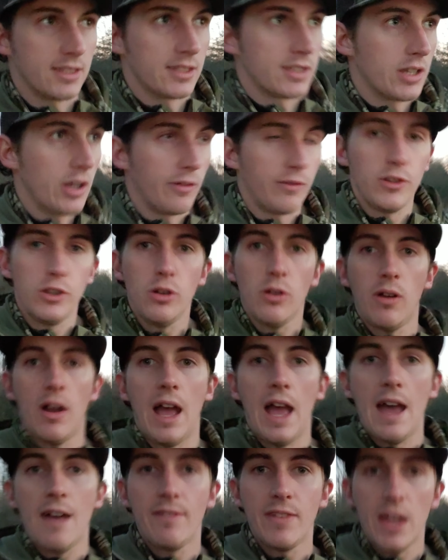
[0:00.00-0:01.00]
So if you don't
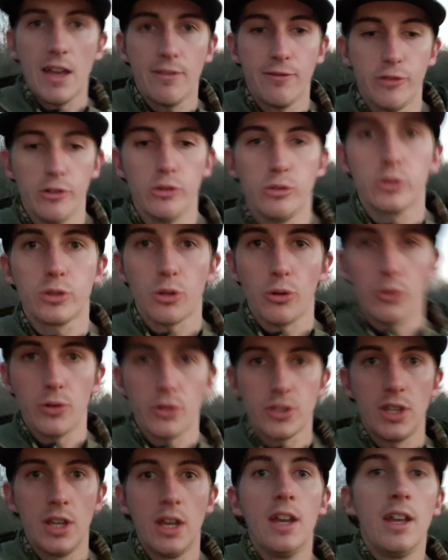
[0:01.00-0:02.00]
have that food
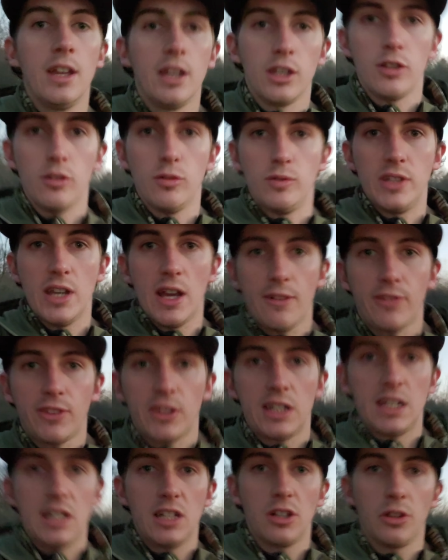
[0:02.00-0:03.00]
source, you definitely
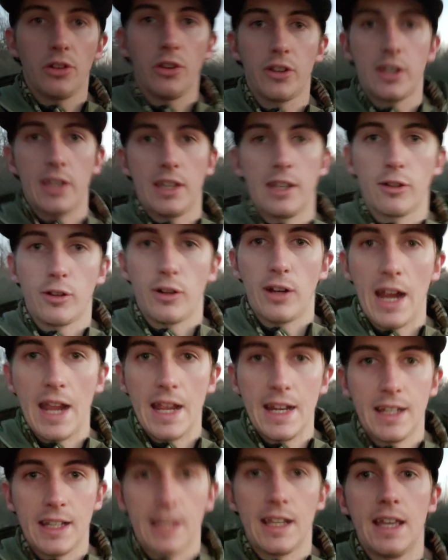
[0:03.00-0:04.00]
need to look in
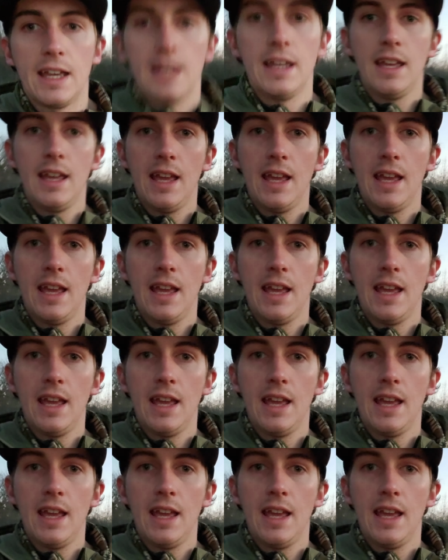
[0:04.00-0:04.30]
creating it.